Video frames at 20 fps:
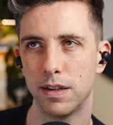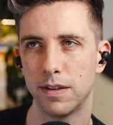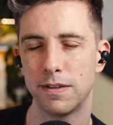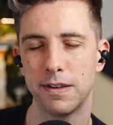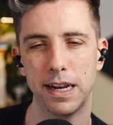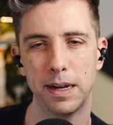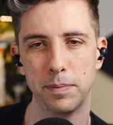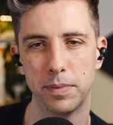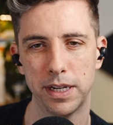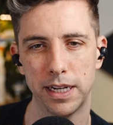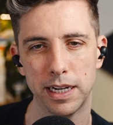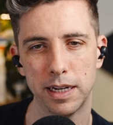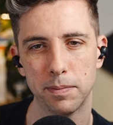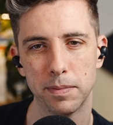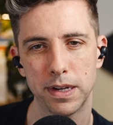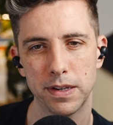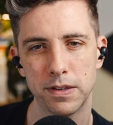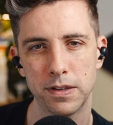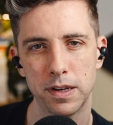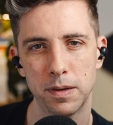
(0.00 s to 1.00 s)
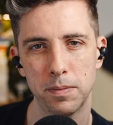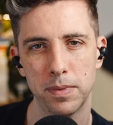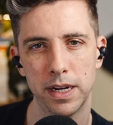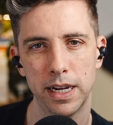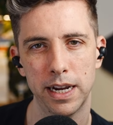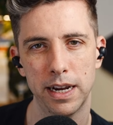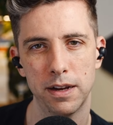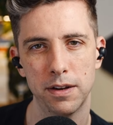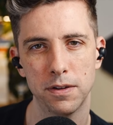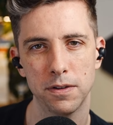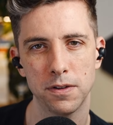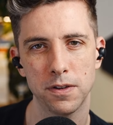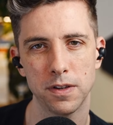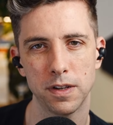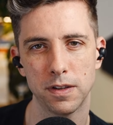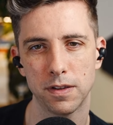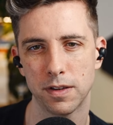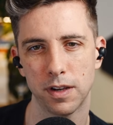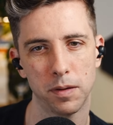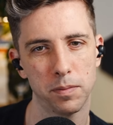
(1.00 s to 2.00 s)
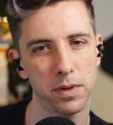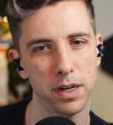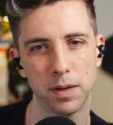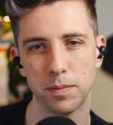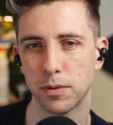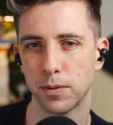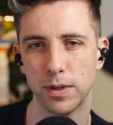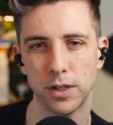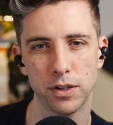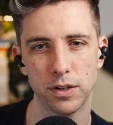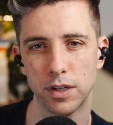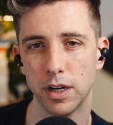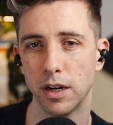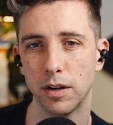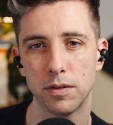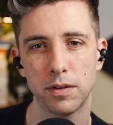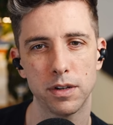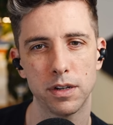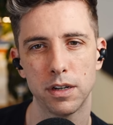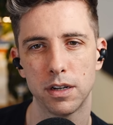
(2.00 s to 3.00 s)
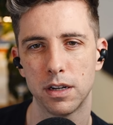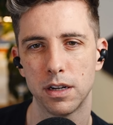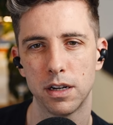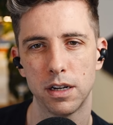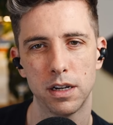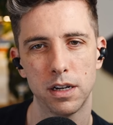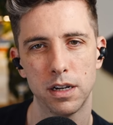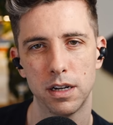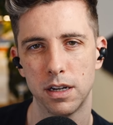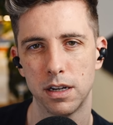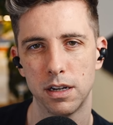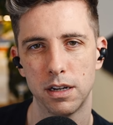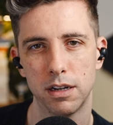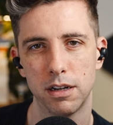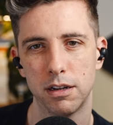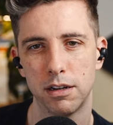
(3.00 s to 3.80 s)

the same team as somebody else, and sometimes we just don't. Yeah.